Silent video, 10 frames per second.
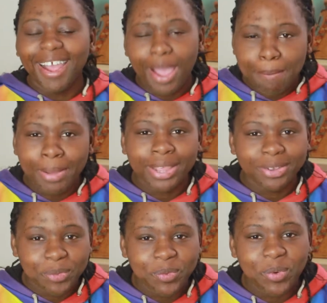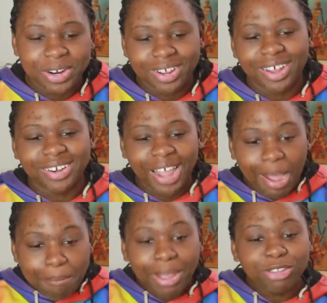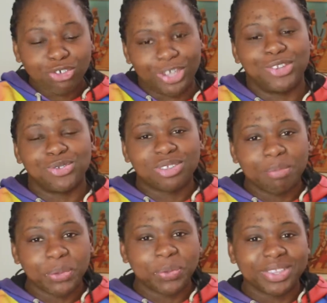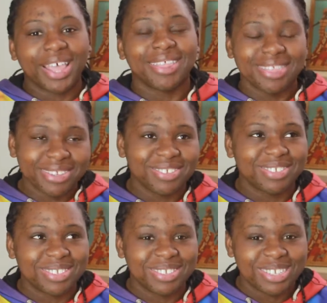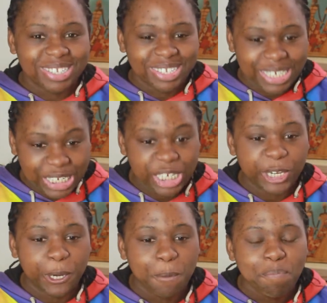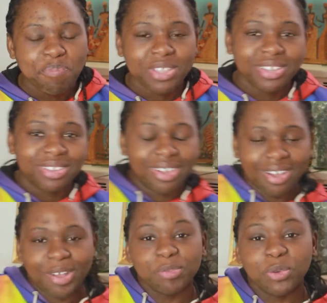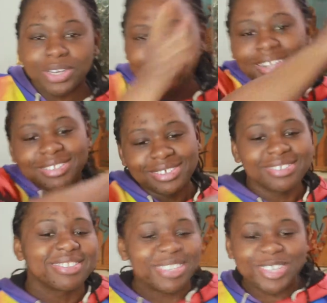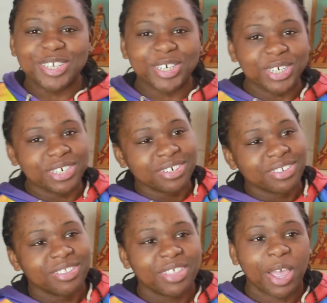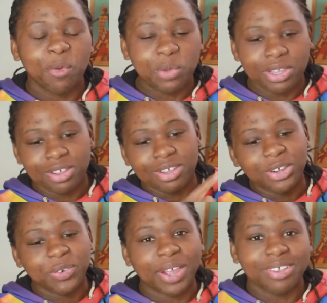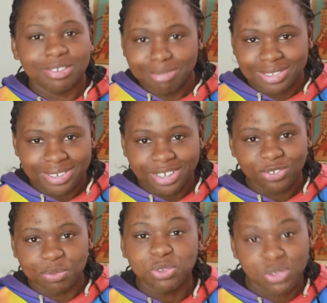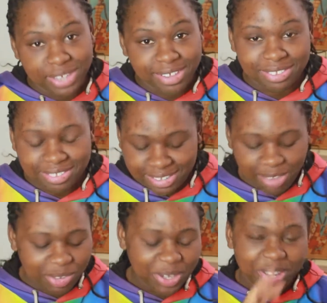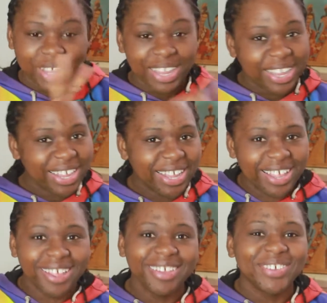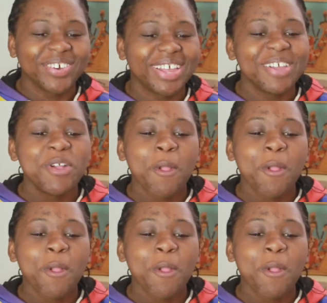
I might try and do something with that this year. 2019 is the year that we correct mistakes from 2007. Anyway,